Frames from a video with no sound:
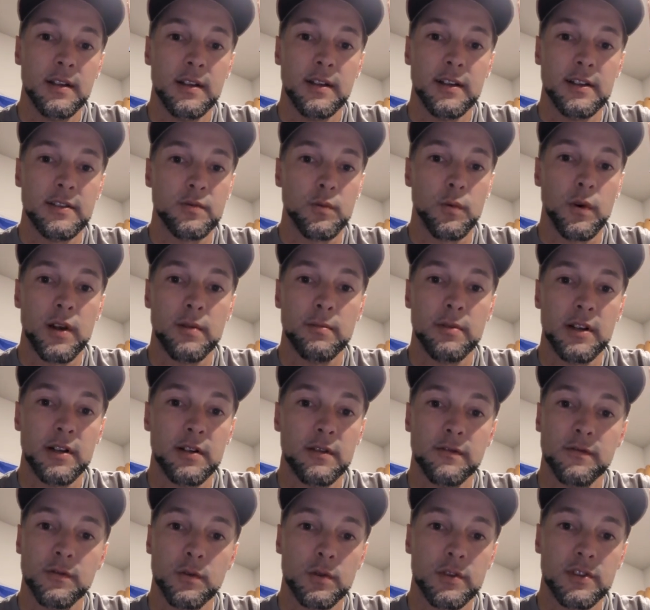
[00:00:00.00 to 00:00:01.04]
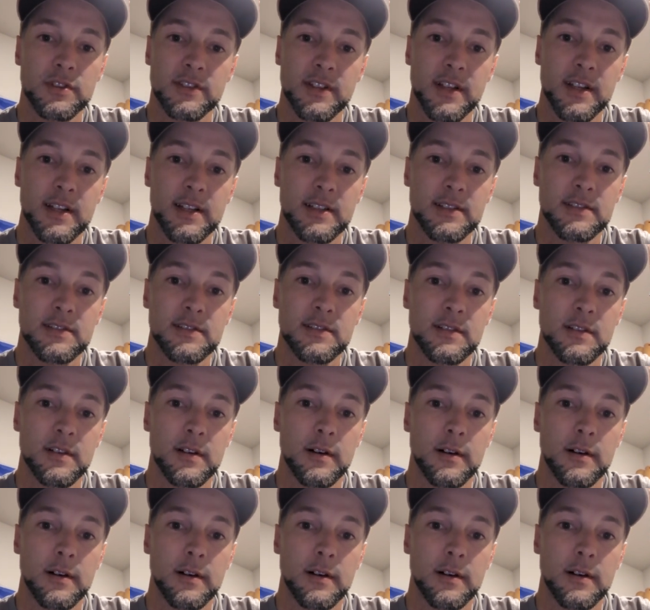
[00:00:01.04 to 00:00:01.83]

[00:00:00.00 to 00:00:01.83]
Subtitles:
It's way better than Florida State's